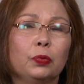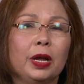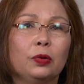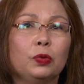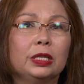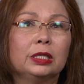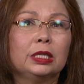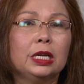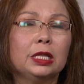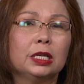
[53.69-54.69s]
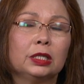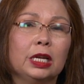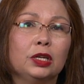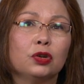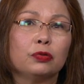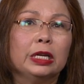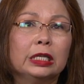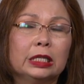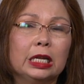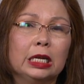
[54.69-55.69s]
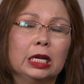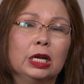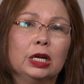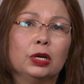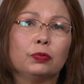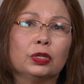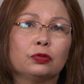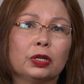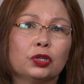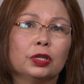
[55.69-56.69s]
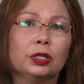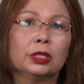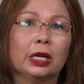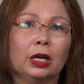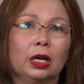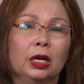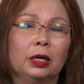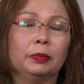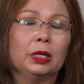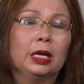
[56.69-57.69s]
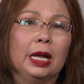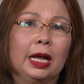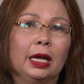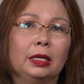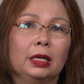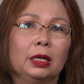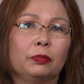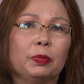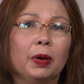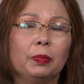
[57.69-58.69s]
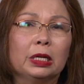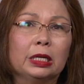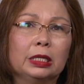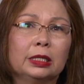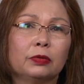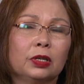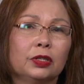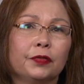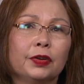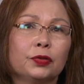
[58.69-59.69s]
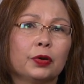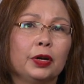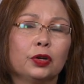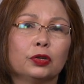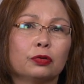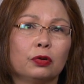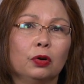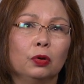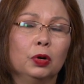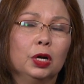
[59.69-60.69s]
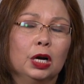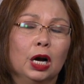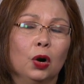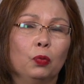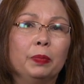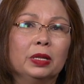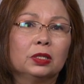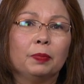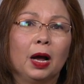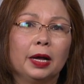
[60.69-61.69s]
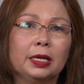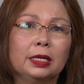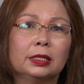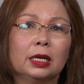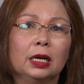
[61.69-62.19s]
Wade, we see this increasing restrictions and Republicans and conservatives trying to control women's bodies.